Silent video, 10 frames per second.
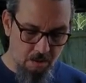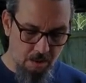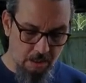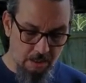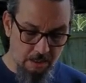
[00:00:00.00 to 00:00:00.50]

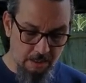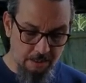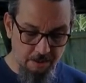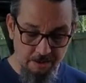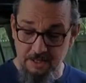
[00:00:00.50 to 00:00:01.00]

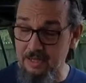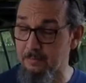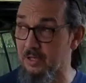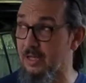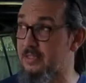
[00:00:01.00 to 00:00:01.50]
Another thing I
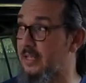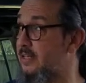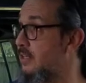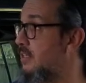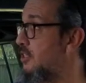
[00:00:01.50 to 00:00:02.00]
would like to get
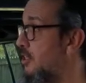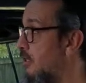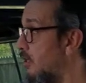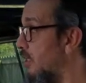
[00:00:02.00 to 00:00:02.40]
done this year